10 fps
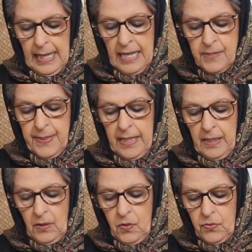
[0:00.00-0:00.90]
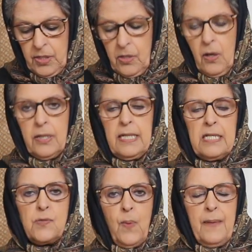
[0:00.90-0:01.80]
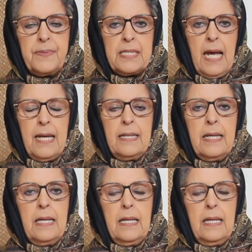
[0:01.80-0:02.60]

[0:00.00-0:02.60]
has been included on his website,